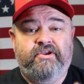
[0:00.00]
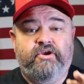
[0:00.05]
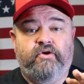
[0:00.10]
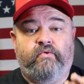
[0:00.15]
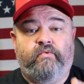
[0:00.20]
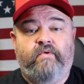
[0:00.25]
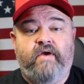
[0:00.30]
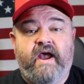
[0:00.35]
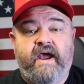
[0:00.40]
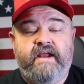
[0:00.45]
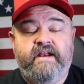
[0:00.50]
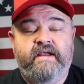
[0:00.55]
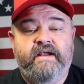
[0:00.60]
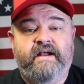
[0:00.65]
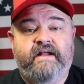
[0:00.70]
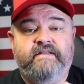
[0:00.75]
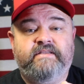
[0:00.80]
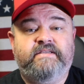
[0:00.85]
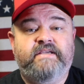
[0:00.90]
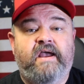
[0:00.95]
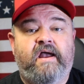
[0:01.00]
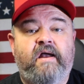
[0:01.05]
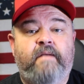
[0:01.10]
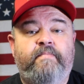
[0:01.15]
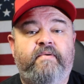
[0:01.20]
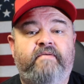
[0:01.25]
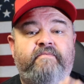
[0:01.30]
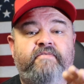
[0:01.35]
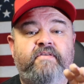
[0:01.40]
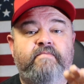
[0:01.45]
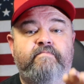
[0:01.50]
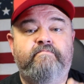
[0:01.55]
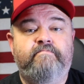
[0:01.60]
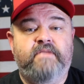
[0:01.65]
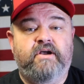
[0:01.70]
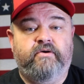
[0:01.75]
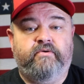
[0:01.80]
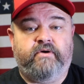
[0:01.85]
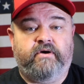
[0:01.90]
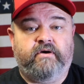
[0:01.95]
You're riding on top of the
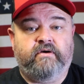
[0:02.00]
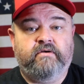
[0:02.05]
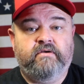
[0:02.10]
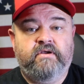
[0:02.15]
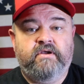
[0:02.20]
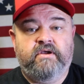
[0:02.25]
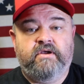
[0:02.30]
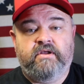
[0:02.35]
motor.